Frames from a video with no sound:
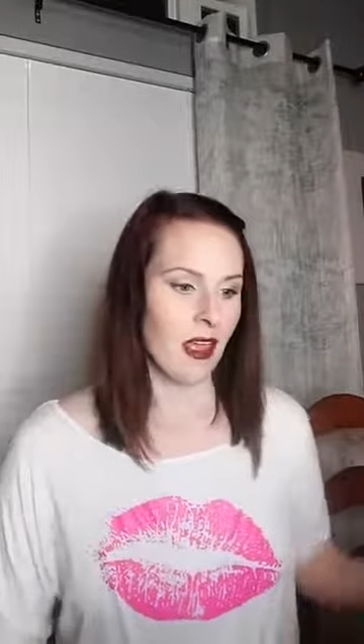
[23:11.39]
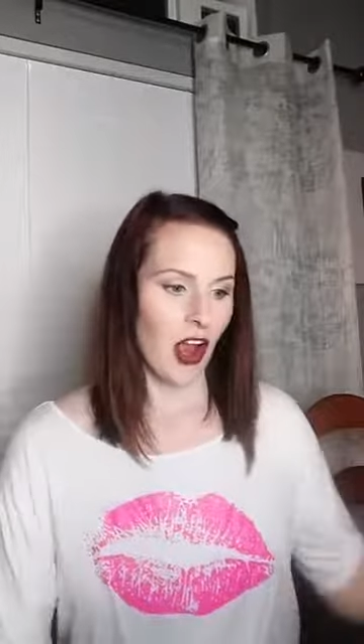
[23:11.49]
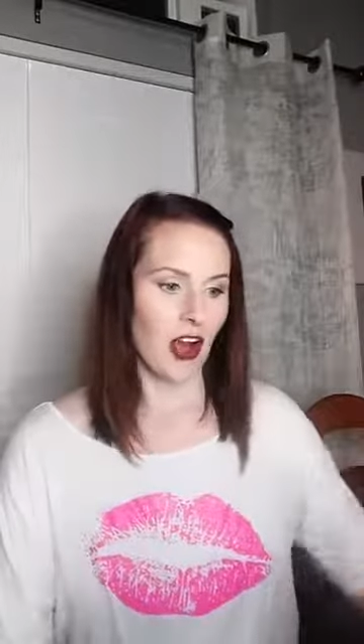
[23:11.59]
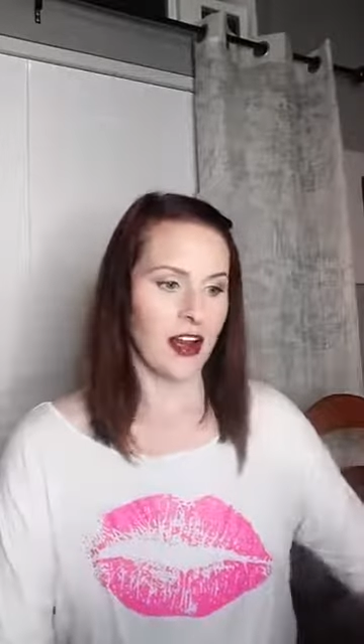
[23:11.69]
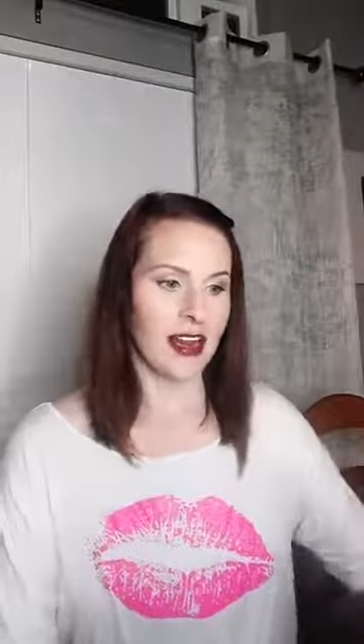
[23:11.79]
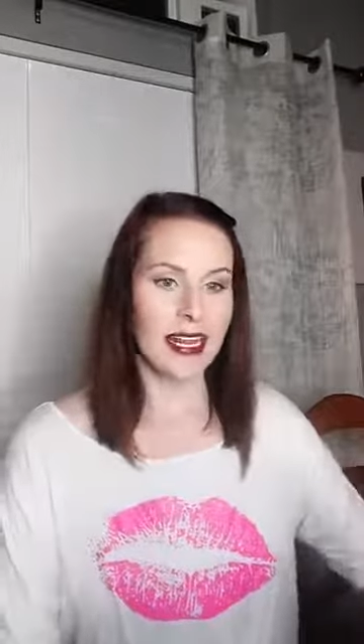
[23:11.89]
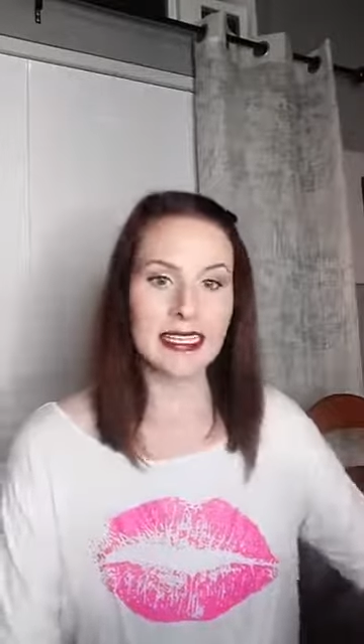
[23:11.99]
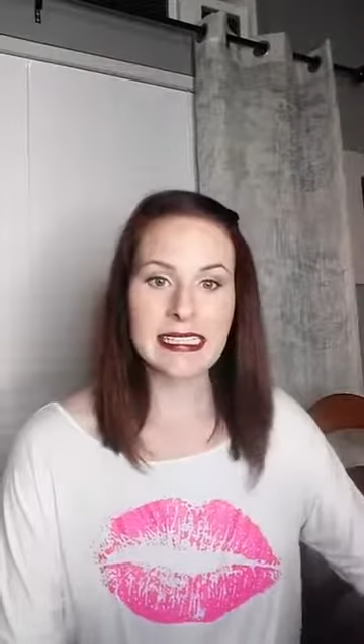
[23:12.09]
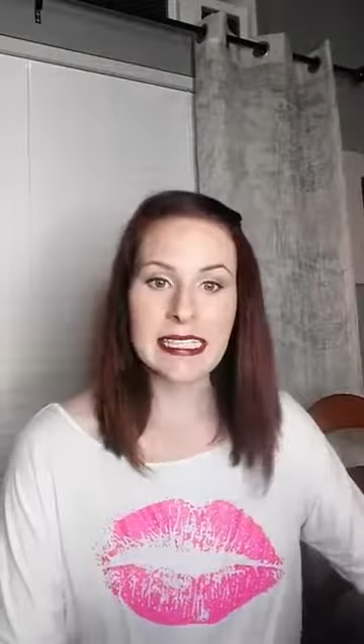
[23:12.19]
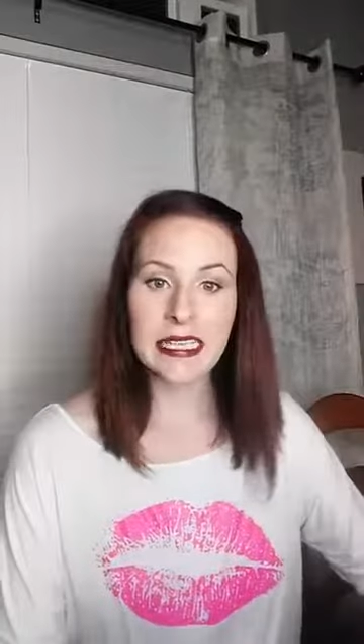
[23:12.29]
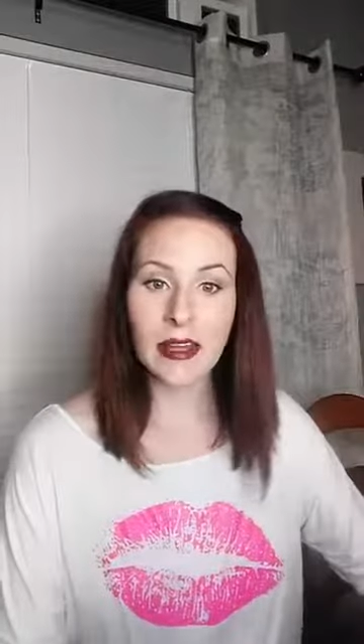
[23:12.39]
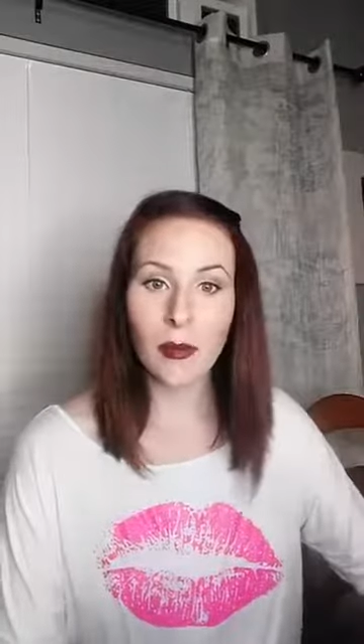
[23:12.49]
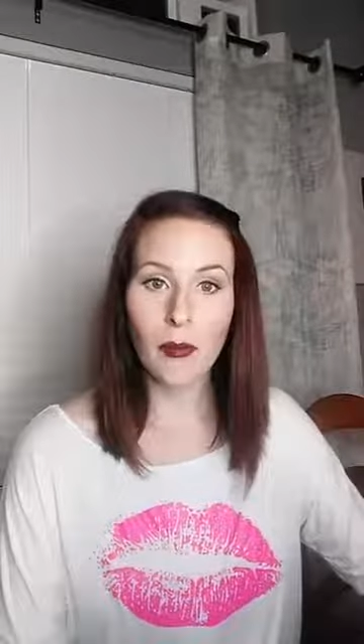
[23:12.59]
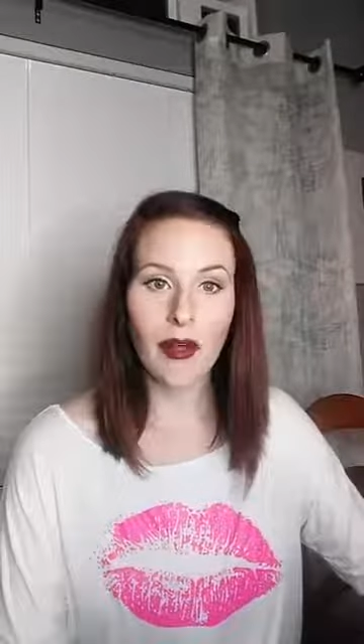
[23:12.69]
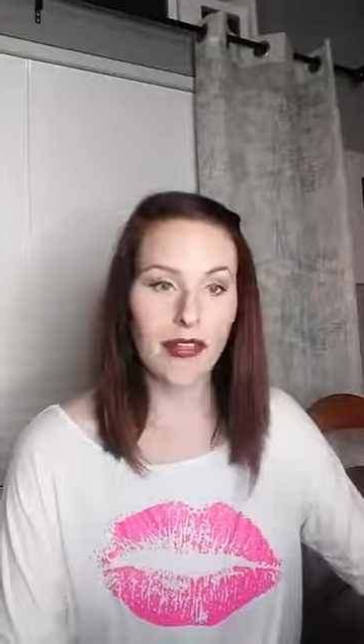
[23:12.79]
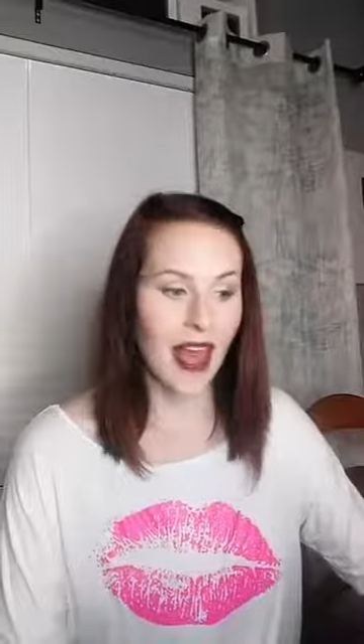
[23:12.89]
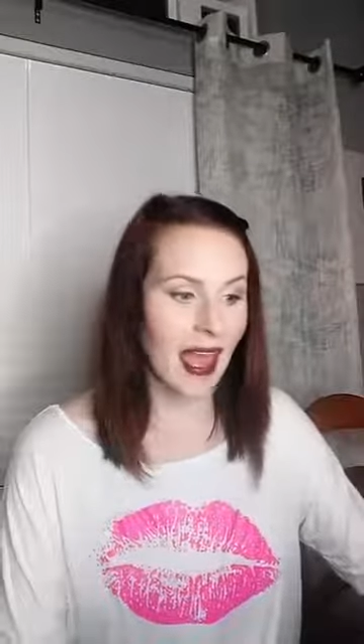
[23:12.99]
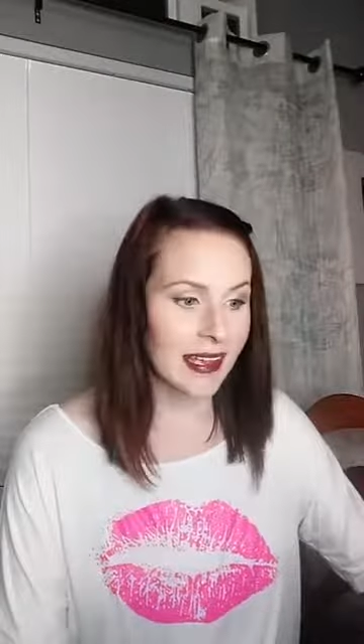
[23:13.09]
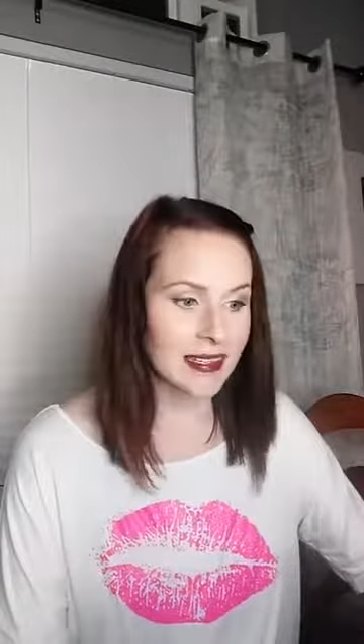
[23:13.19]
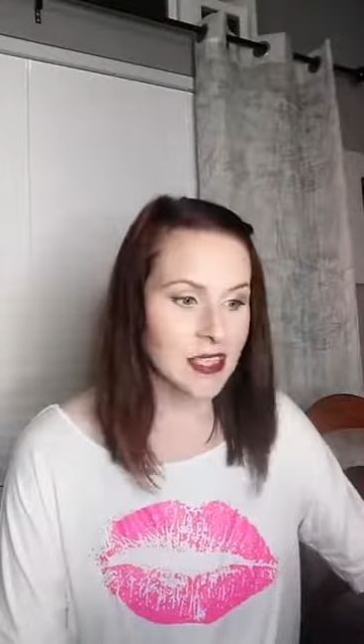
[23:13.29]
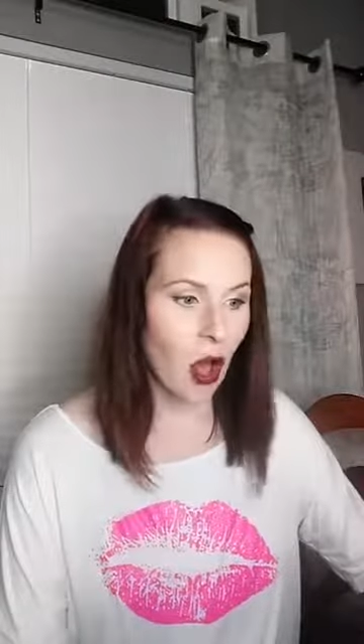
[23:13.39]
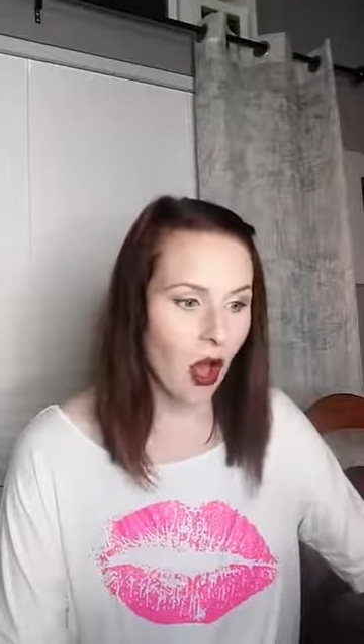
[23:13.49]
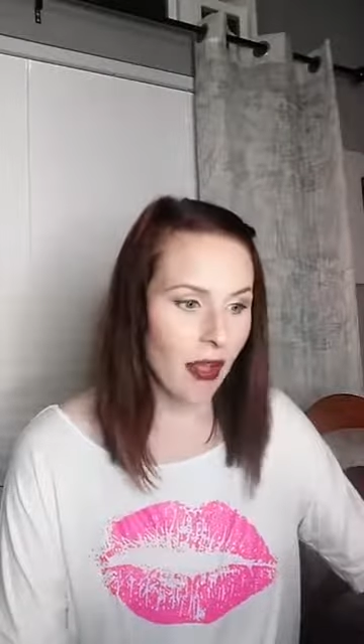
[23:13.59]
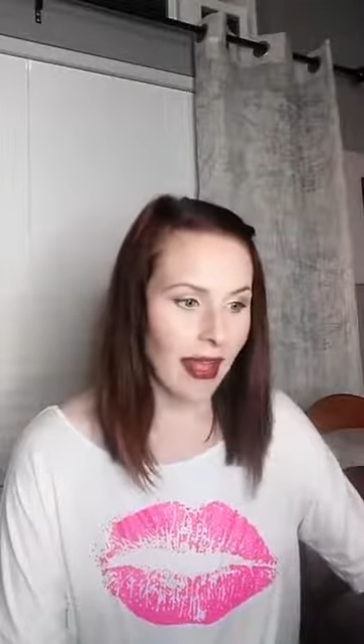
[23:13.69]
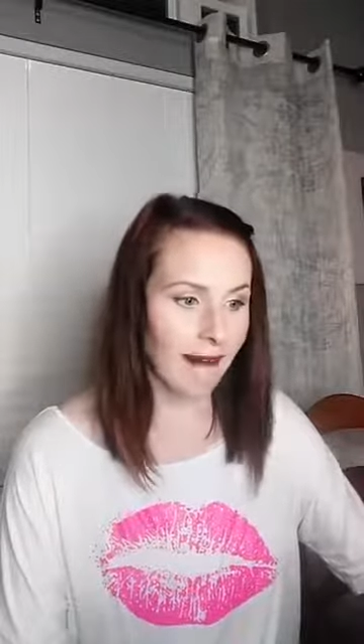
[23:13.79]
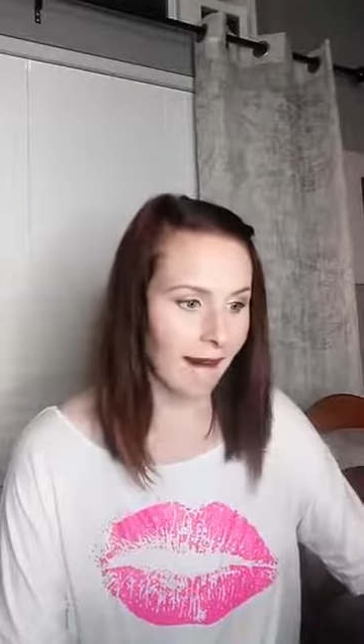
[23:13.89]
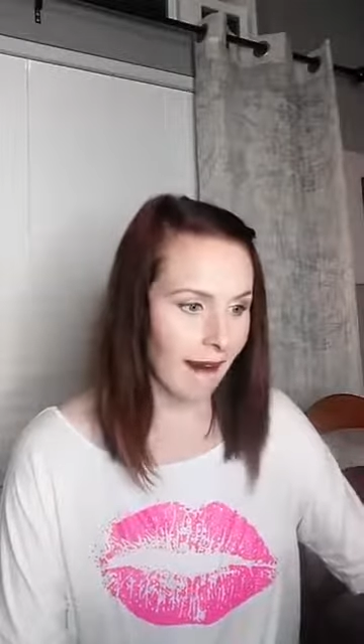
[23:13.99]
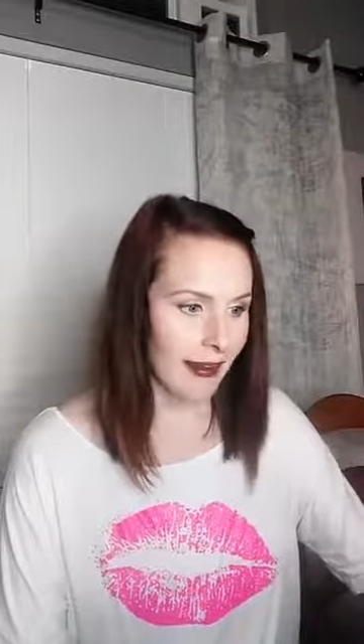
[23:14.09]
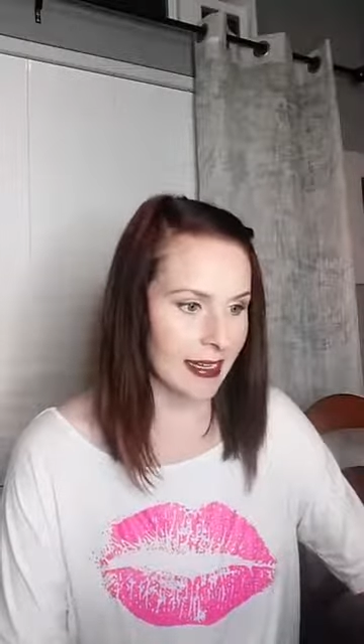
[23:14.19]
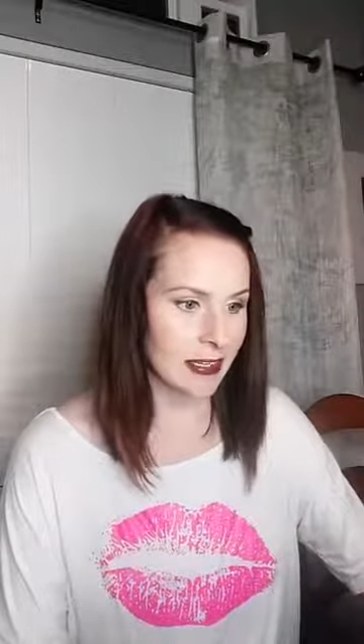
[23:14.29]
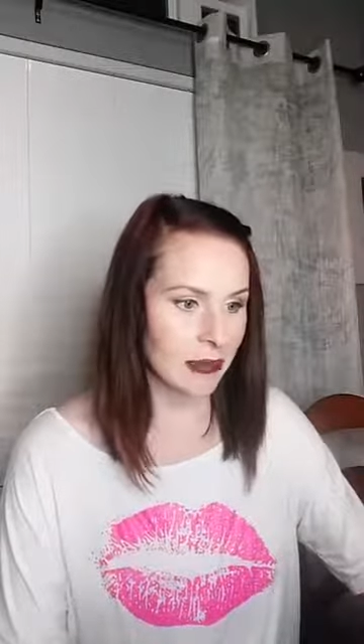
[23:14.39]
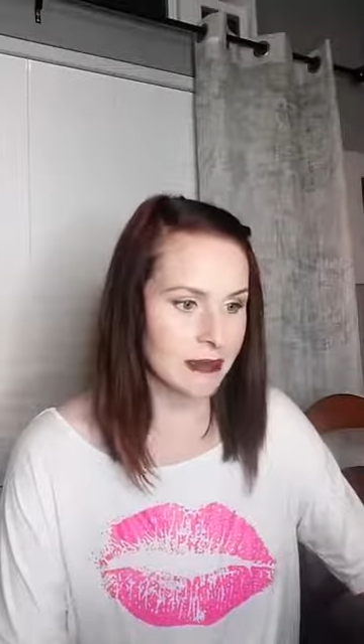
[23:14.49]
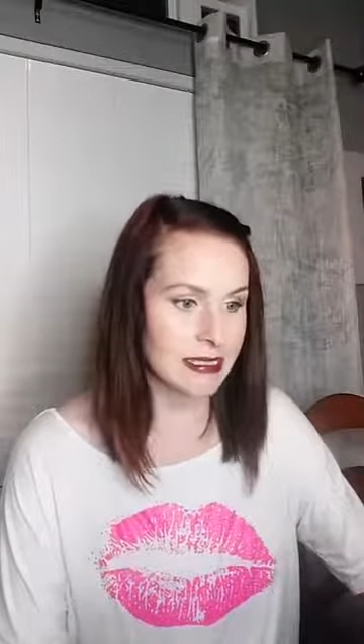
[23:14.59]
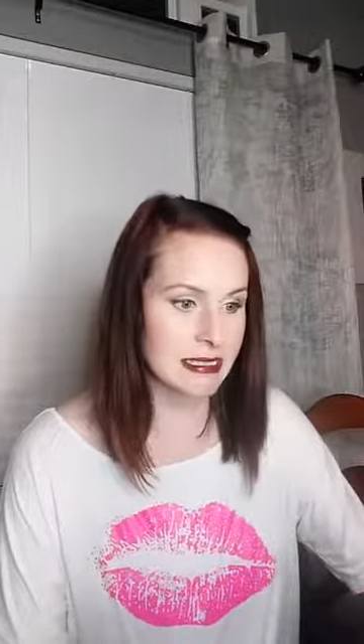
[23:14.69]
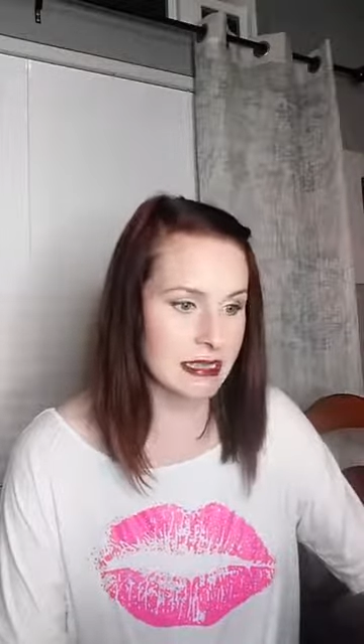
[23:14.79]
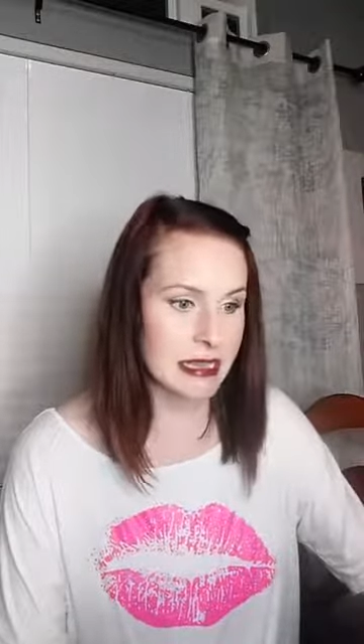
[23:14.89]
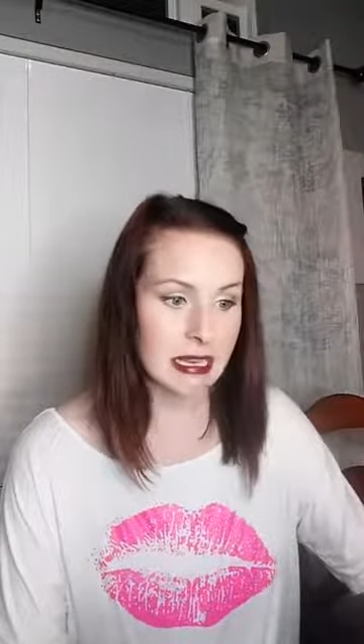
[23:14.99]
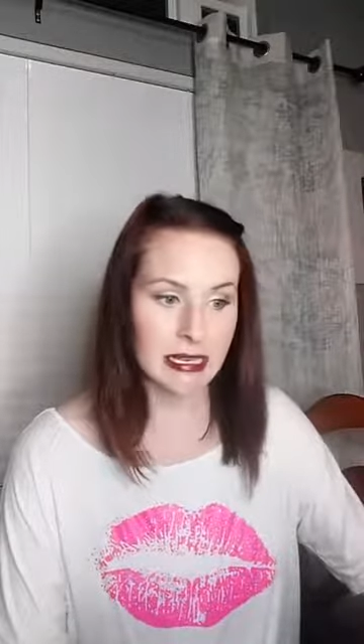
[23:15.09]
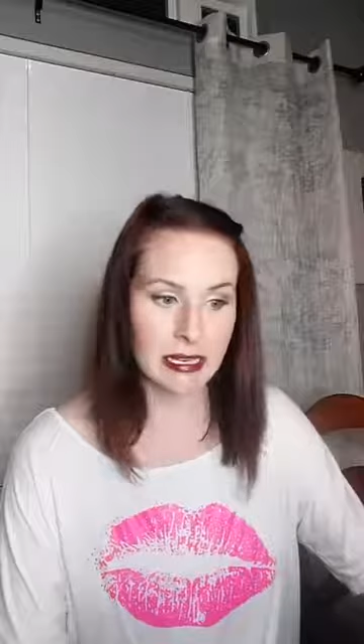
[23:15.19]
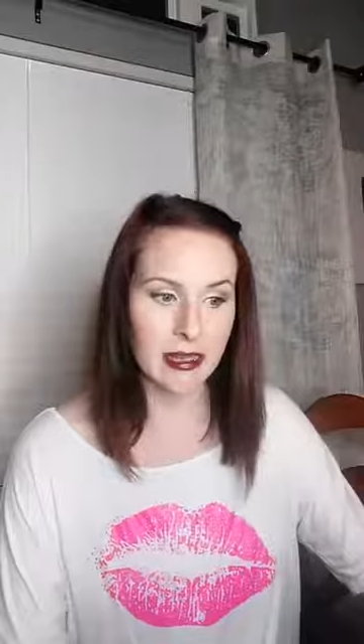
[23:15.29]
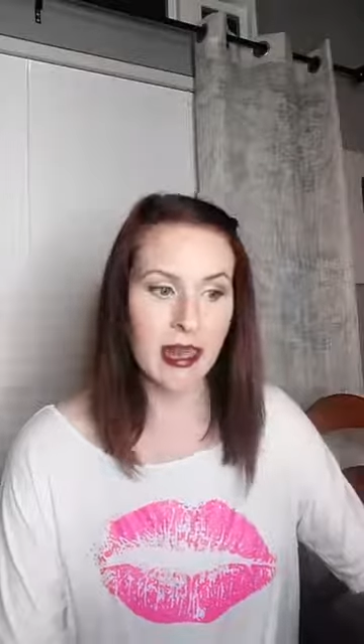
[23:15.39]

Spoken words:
All right, well, that is all I got. I don't see any